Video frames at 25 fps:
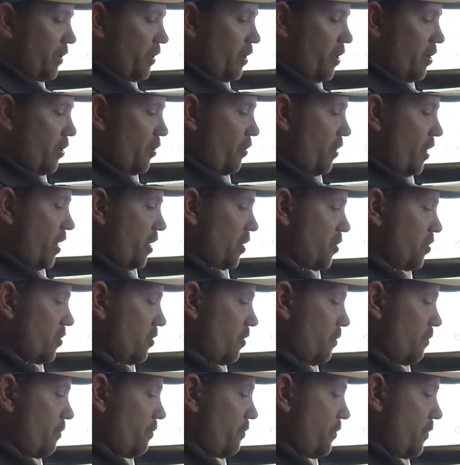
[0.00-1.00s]
they are directional.
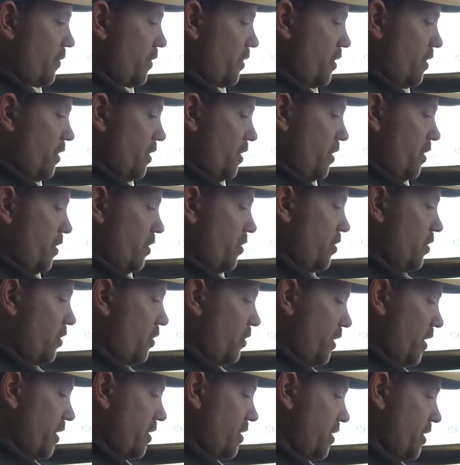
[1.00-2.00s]
So let's